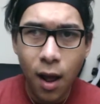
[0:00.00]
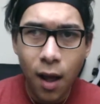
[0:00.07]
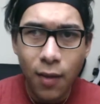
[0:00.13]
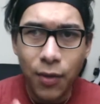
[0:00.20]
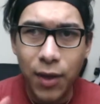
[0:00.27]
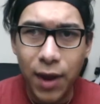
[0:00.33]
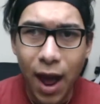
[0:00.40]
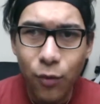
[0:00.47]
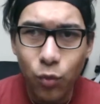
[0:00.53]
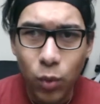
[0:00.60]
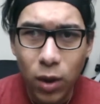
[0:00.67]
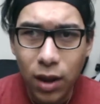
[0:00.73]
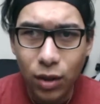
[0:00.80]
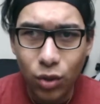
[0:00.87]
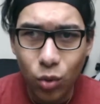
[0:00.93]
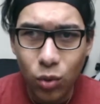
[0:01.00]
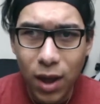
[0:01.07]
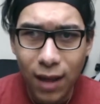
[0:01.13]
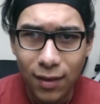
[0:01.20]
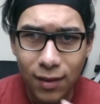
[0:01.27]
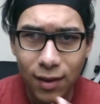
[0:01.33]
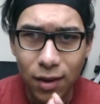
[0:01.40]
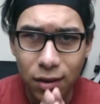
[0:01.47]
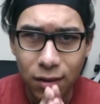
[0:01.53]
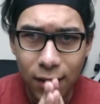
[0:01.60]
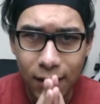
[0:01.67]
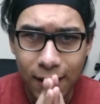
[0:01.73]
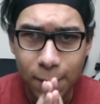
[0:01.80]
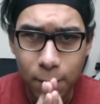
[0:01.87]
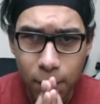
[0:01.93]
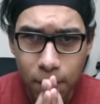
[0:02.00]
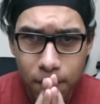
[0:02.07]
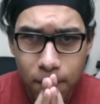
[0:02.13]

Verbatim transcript: Did I really do that to this team?